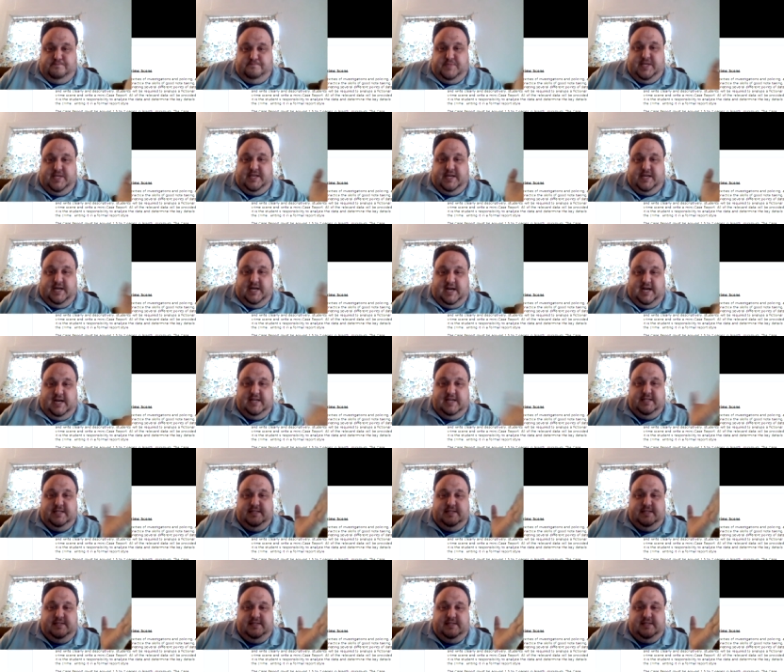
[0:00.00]

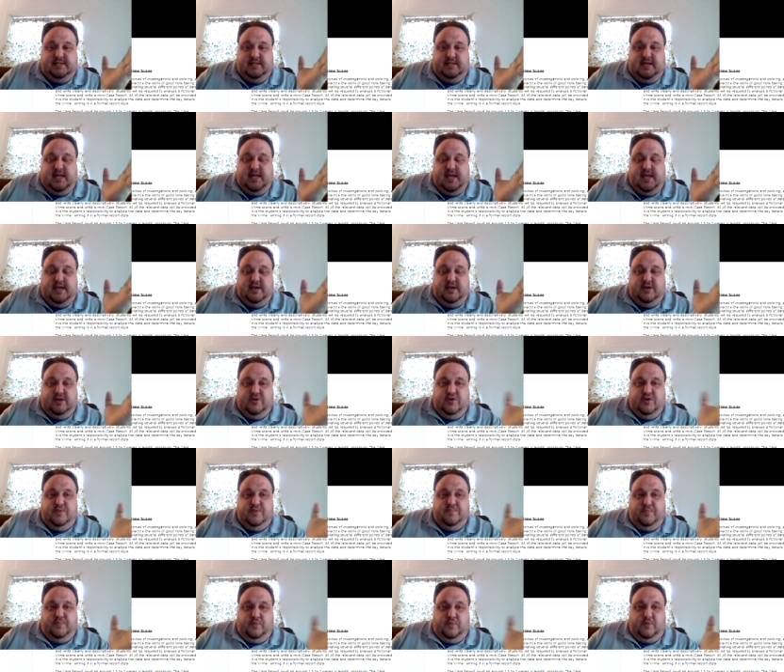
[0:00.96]
Because a
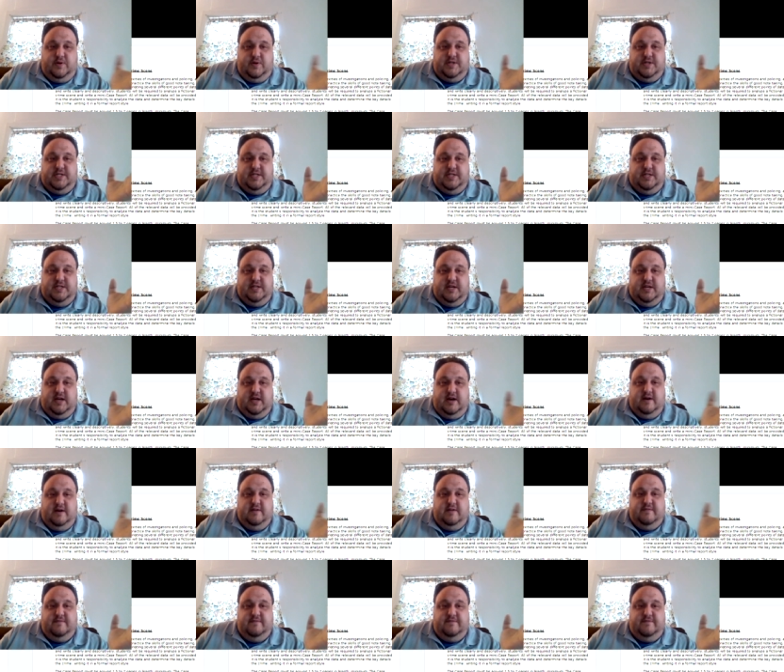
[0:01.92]
good portion
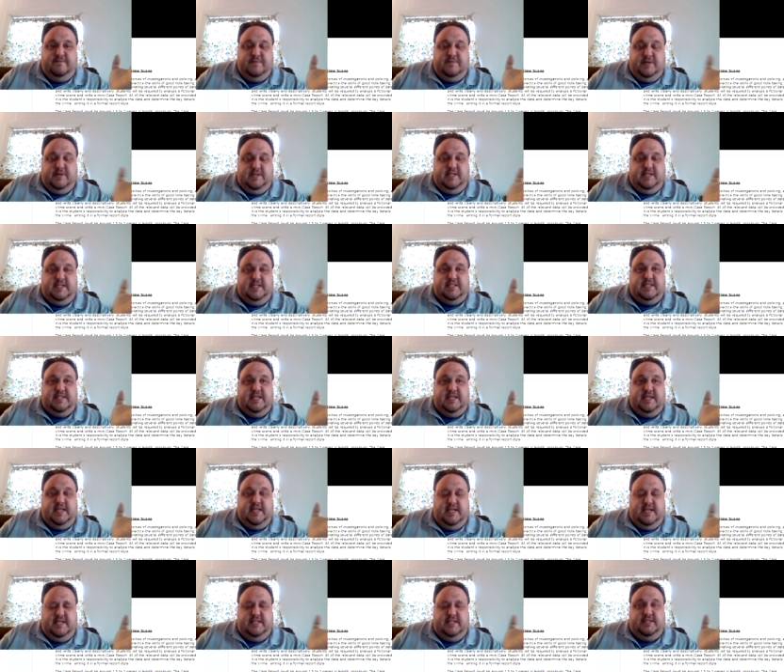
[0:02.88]
of
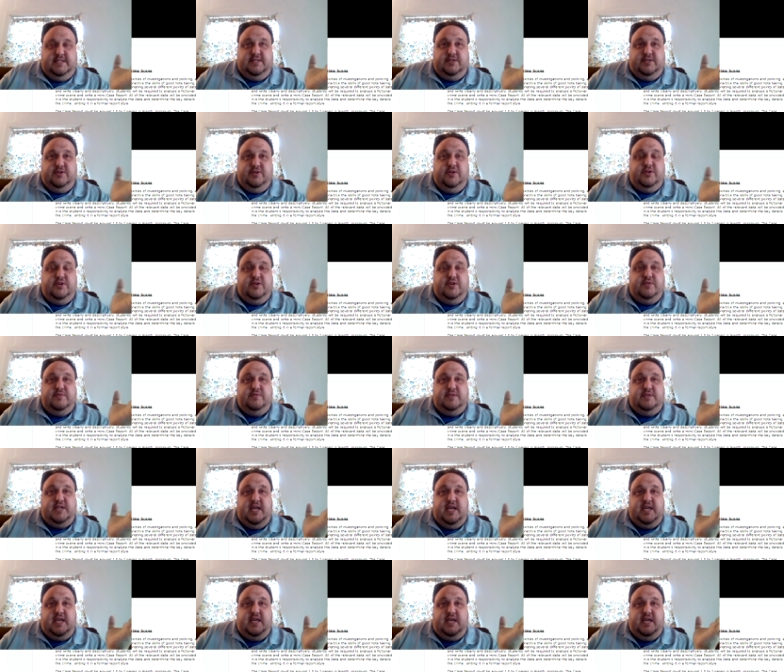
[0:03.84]
policing is good note
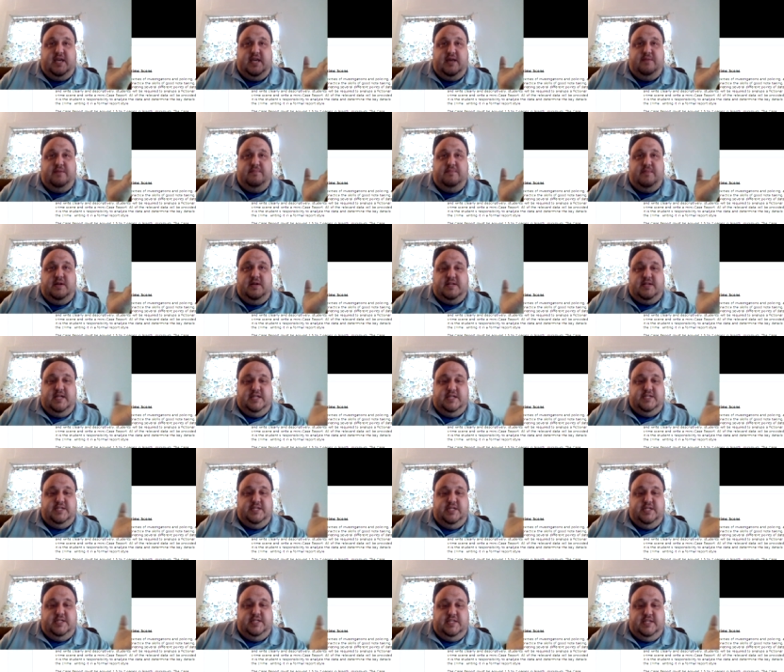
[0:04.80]
taking and
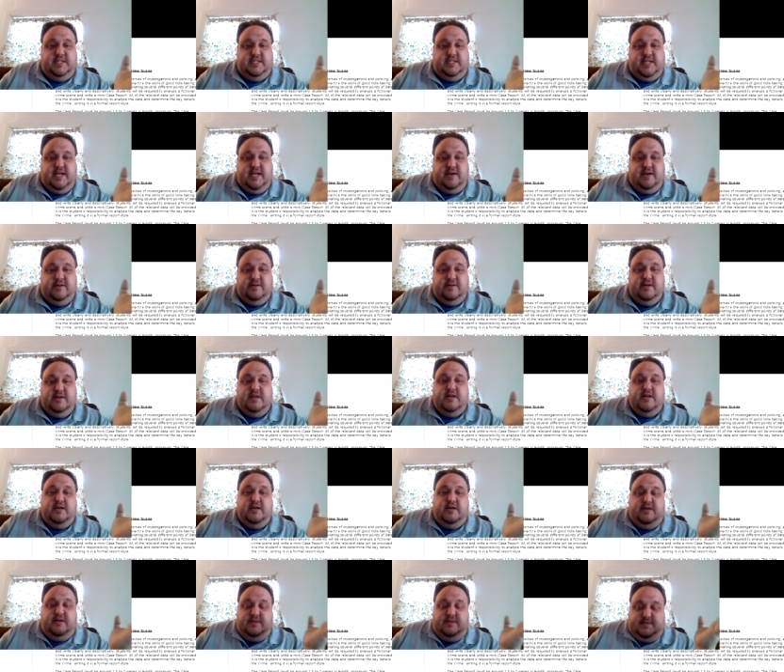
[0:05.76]
attention to detail,
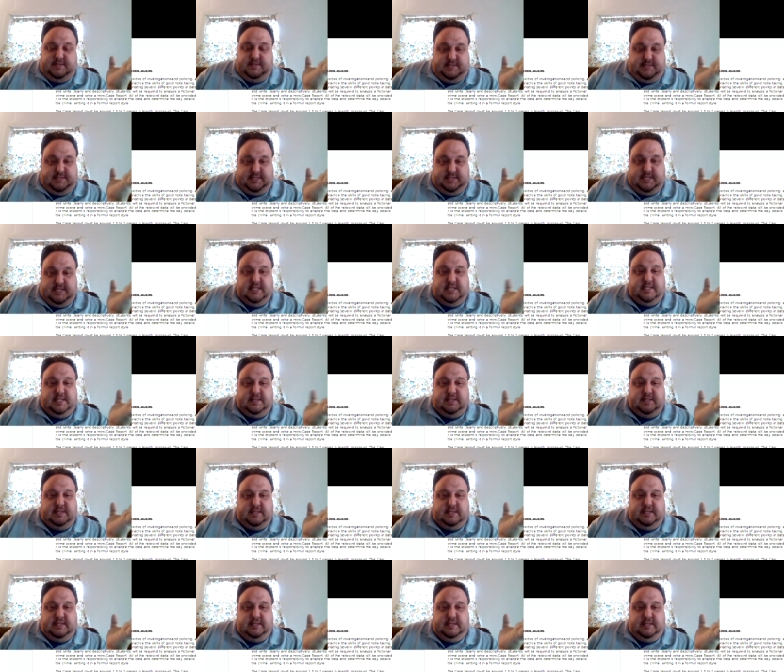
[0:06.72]

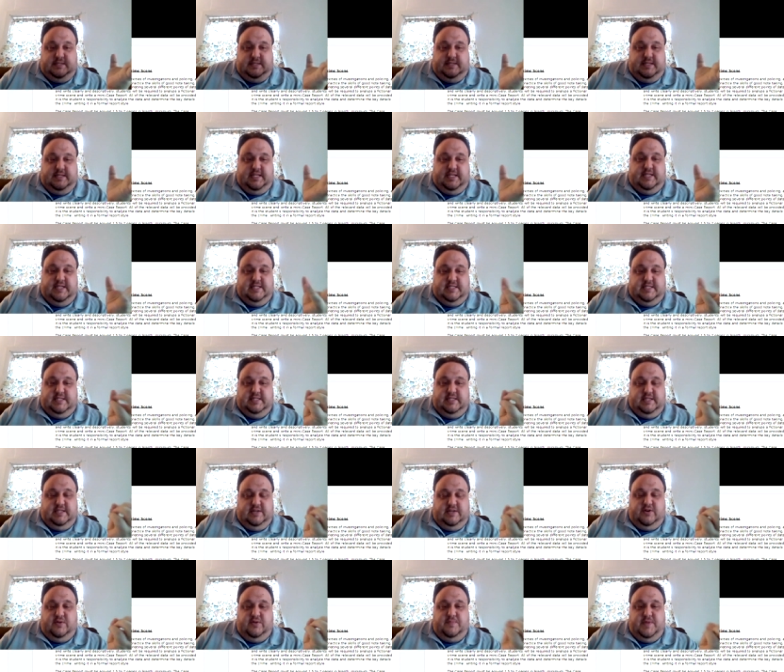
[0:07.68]
this these
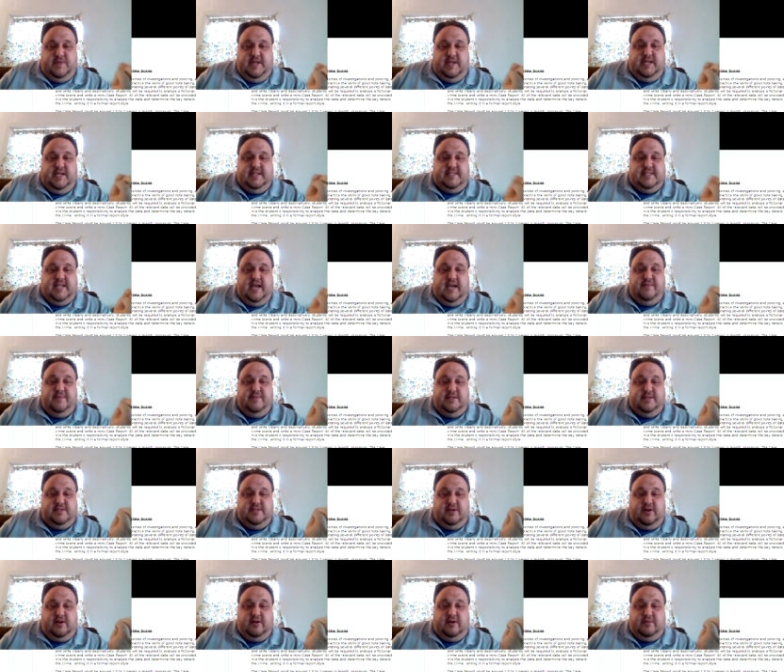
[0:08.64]
little mini
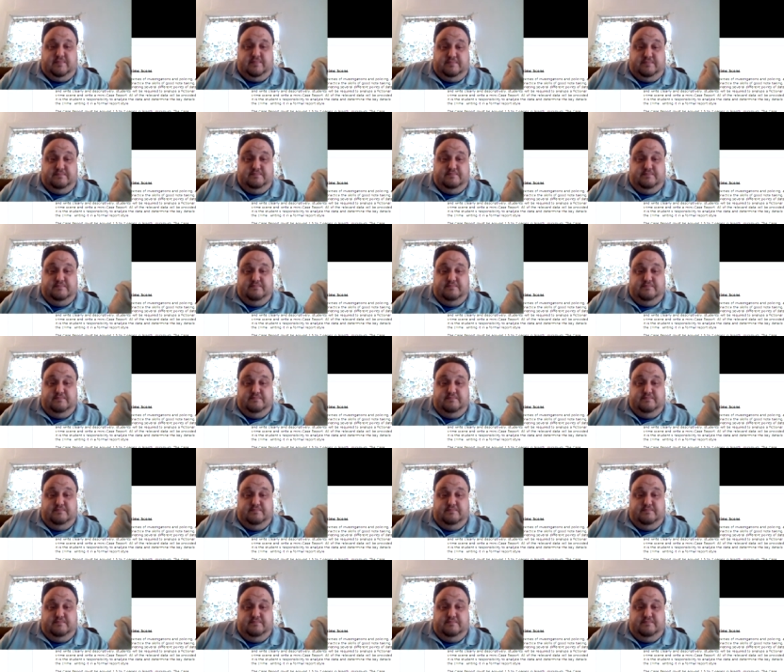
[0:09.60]
assignments are